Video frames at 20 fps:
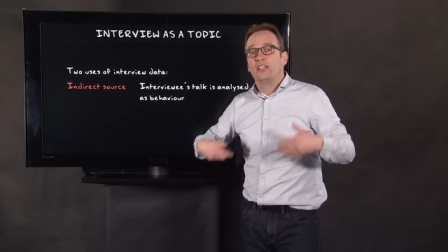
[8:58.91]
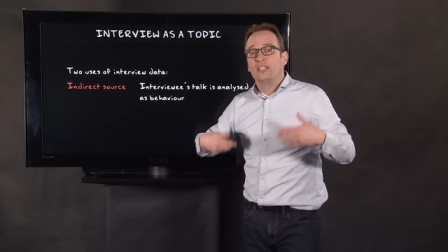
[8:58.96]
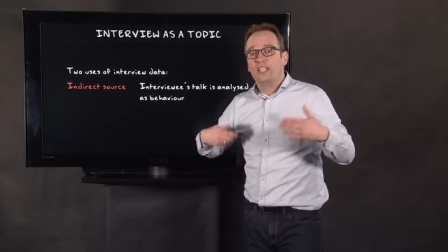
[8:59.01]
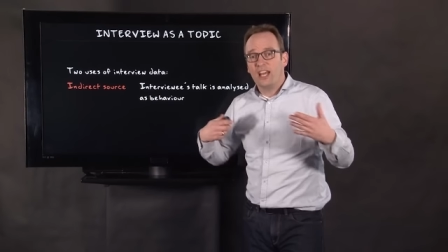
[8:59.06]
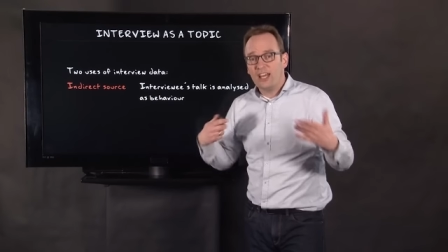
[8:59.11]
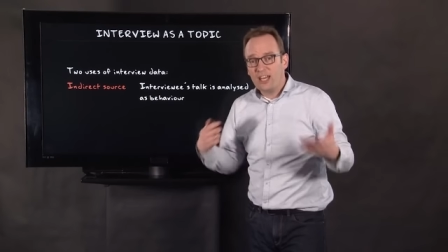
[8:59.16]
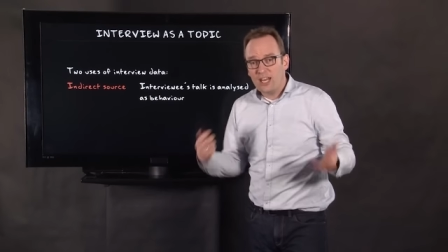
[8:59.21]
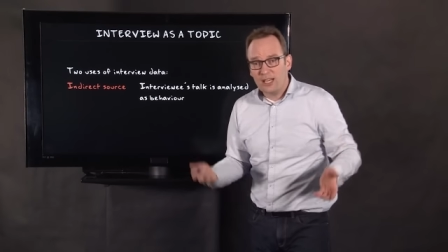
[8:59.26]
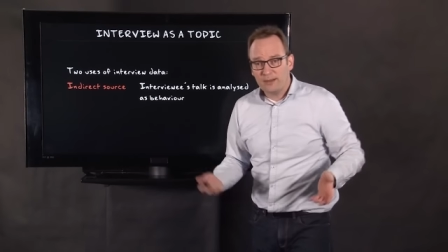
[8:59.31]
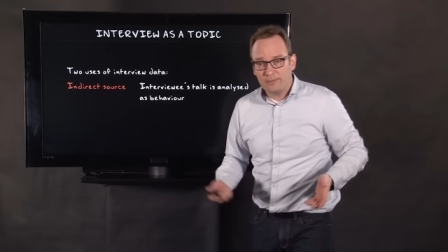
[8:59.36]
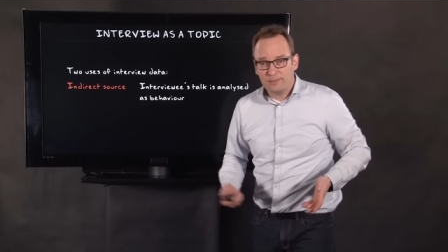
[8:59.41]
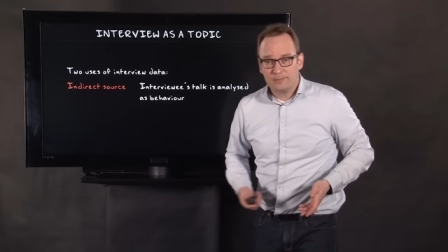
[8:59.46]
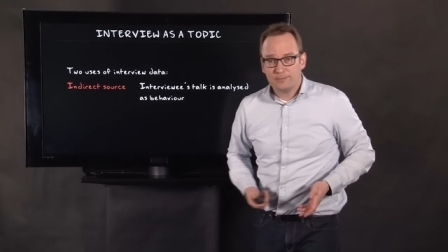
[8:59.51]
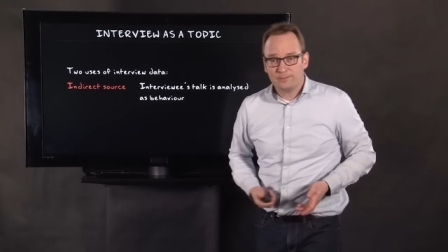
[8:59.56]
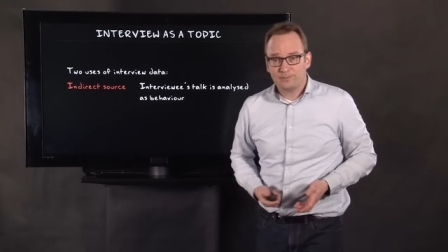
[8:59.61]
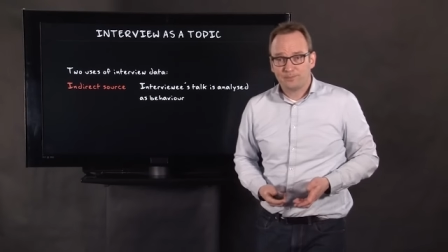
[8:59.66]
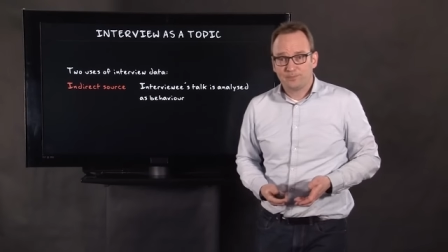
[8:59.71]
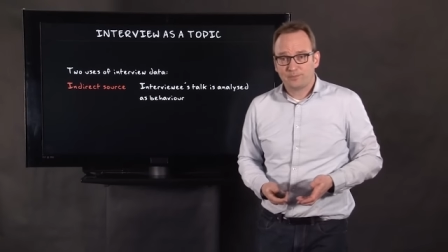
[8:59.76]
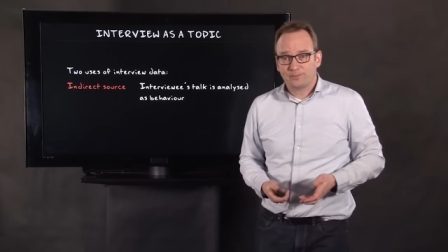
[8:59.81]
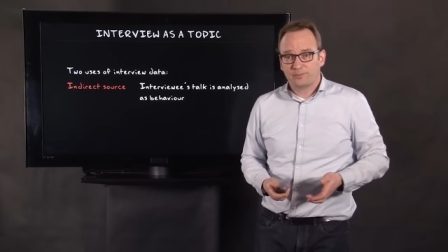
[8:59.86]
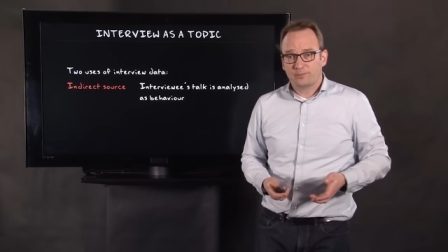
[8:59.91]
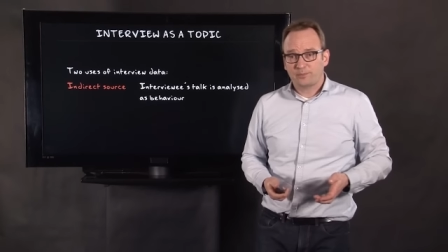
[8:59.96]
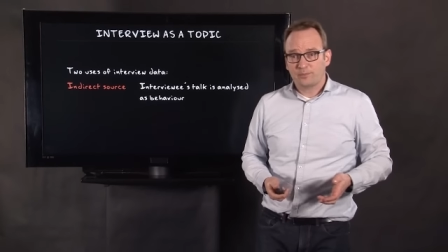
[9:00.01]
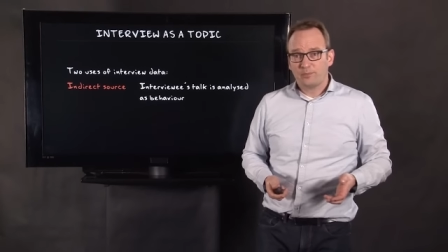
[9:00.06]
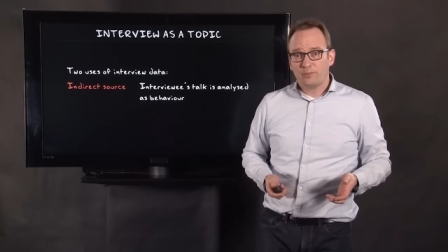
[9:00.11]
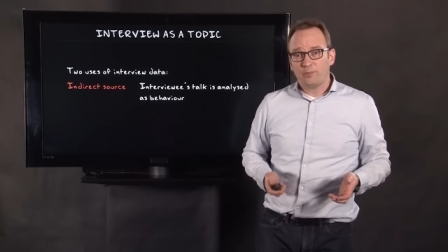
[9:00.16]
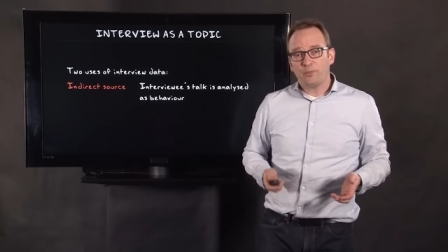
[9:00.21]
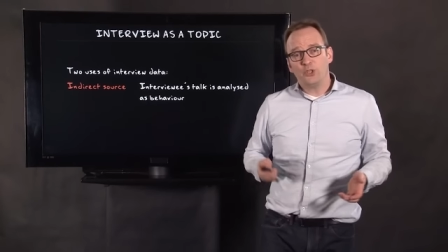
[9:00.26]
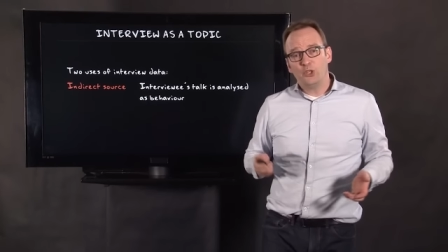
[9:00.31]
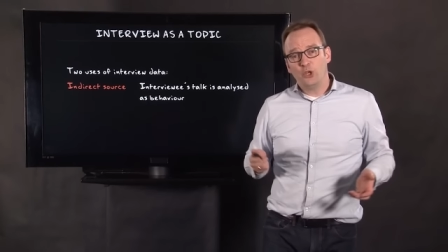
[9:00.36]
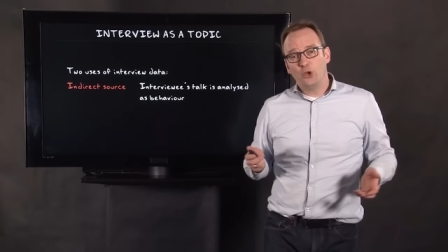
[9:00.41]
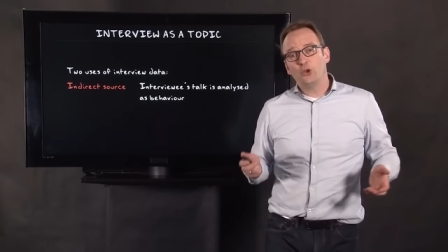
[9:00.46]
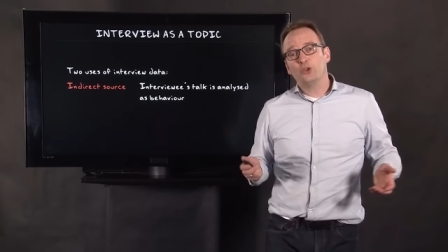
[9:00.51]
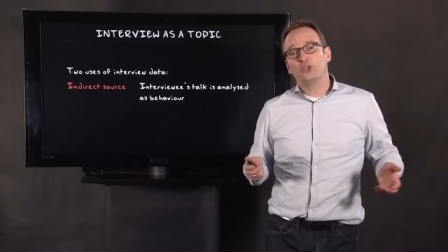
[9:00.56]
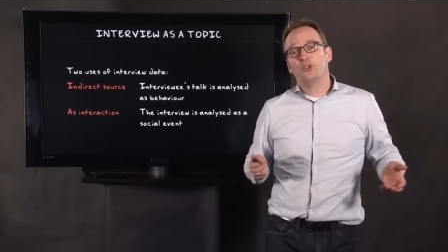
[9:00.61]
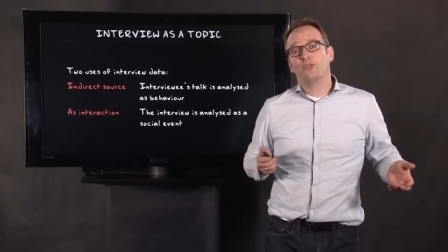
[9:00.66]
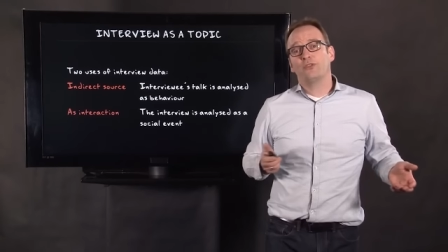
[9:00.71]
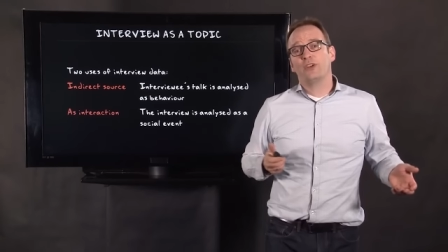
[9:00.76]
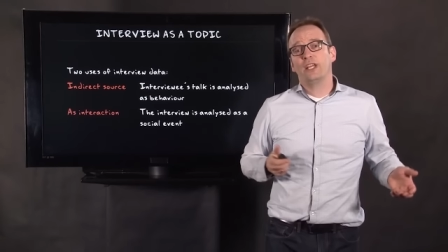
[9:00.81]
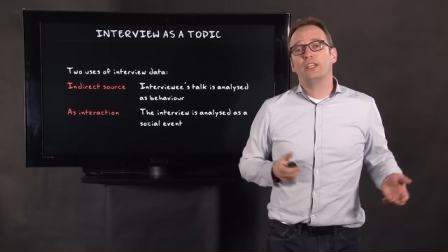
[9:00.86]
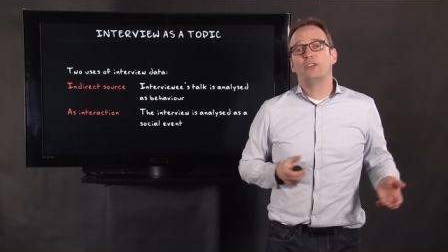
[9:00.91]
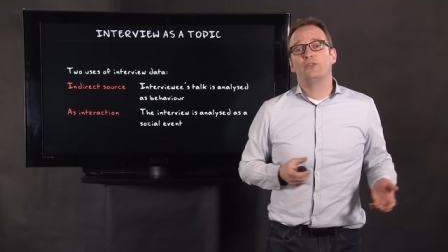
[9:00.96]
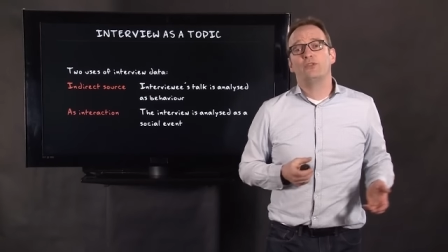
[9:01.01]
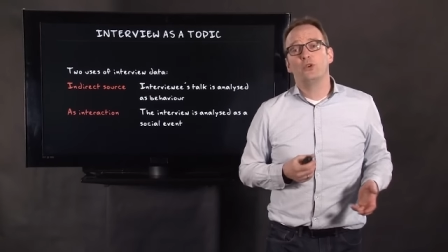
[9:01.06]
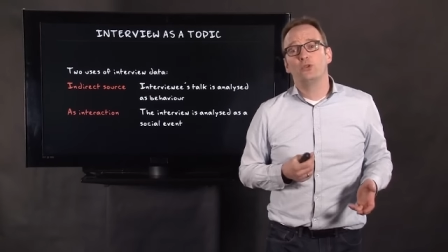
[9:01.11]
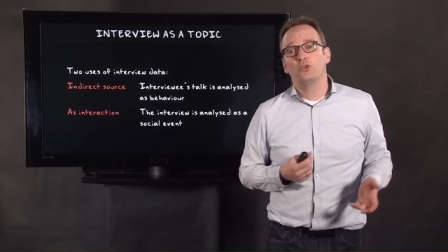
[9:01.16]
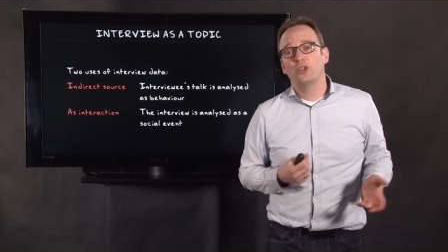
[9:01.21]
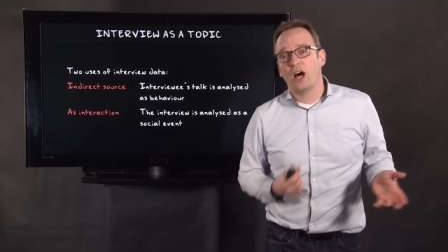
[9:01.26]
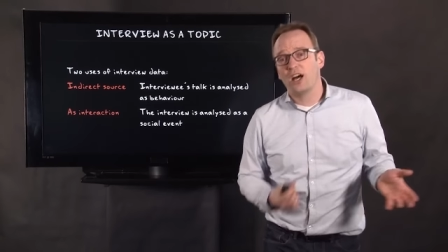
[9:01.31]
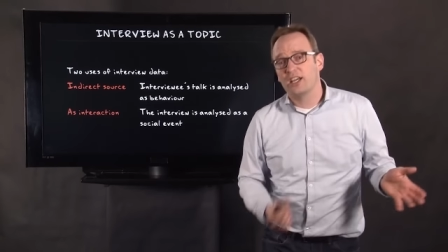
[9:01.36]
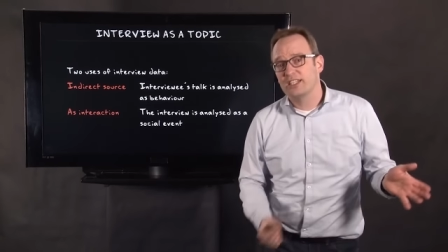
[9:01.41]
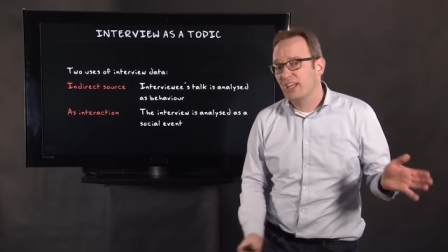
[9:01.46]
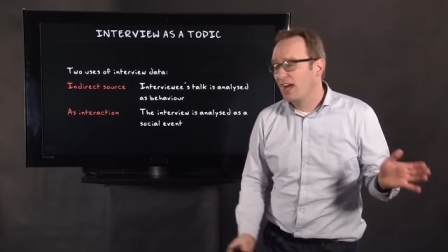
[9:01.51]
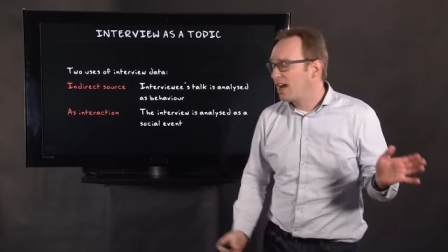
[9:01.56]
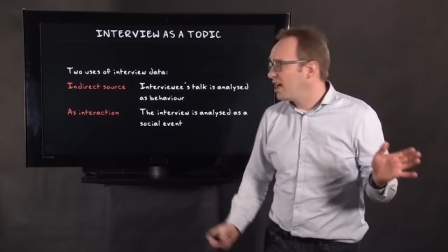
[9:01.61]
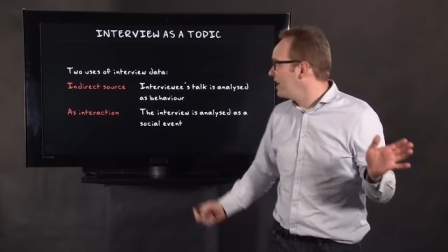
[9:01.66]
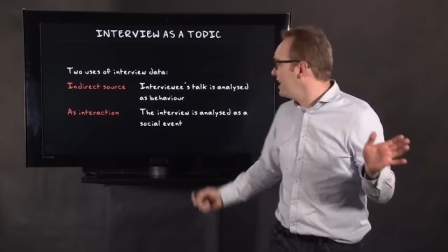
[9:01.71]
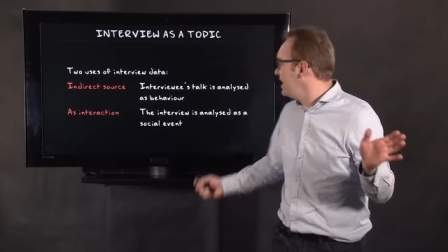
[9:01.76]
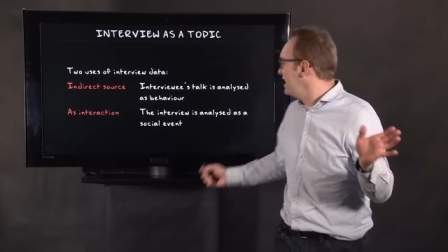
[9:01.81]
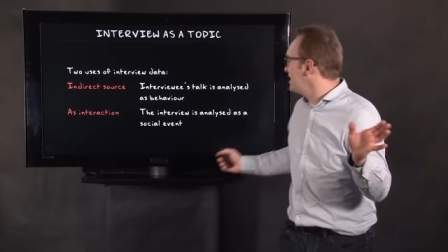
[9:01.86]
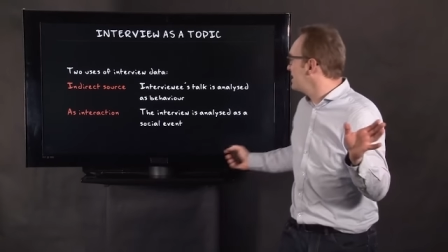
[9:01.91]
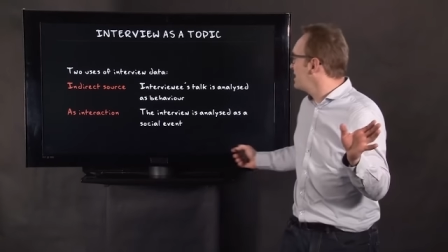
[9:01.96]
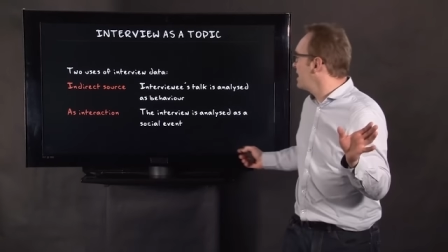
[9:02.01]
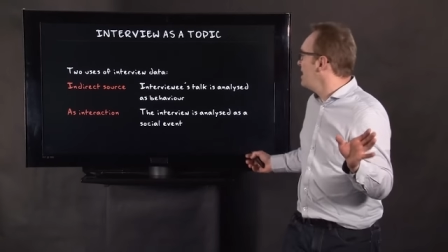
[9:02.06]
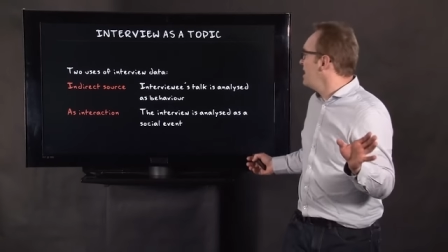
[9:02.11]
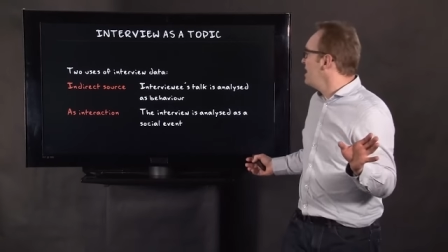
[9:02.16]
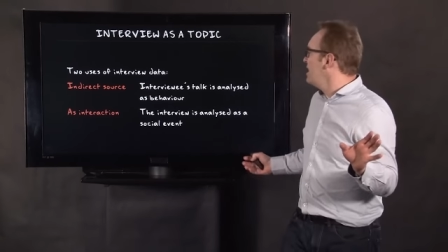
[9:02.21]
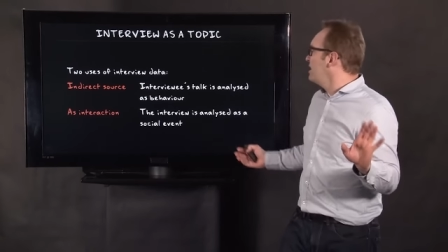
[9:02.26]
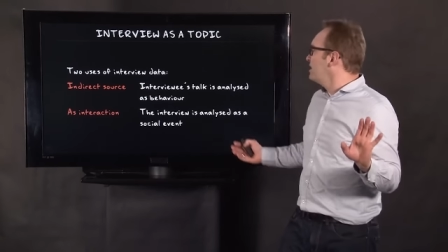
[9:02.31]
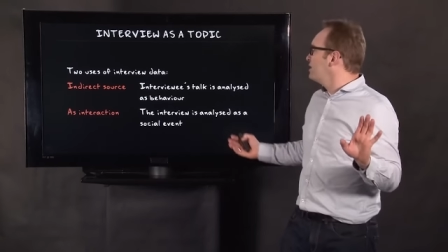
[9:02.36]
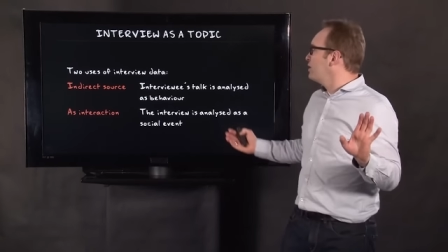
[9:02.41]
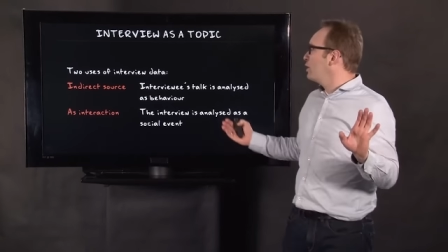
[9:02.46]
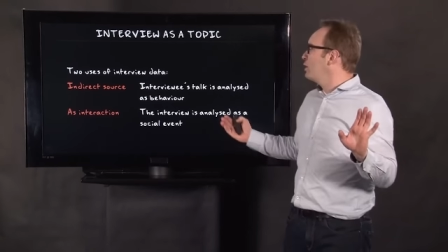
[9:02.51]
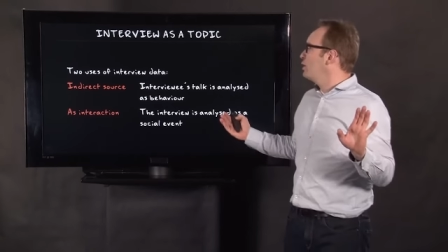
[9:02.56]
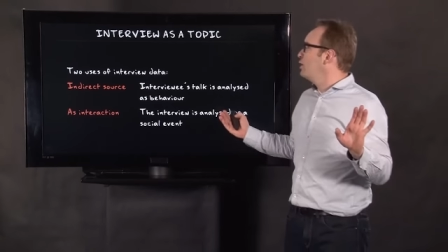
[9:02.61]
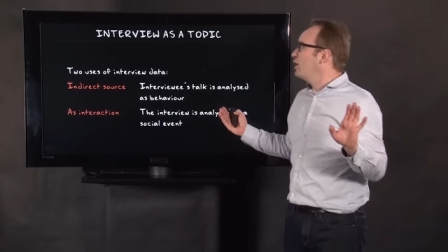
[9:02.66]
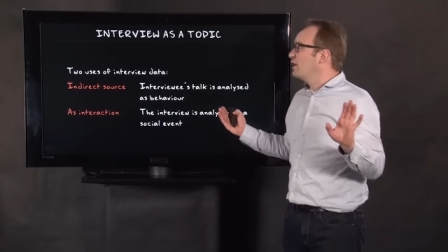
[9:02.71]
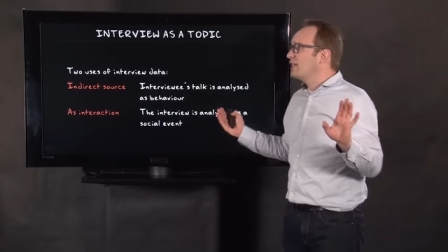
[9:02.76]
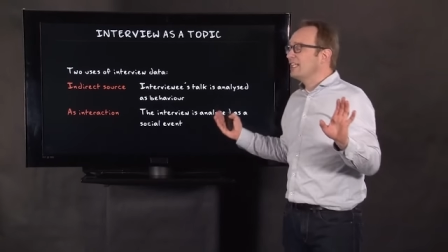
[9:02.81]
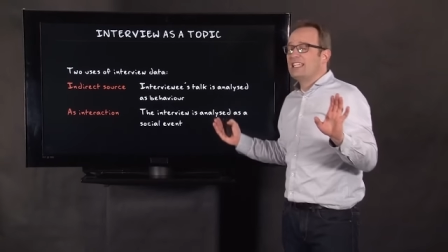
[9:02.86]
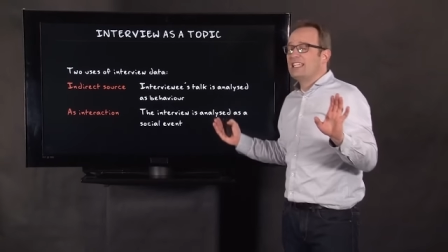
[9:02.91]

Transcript: The other use of interview data is to look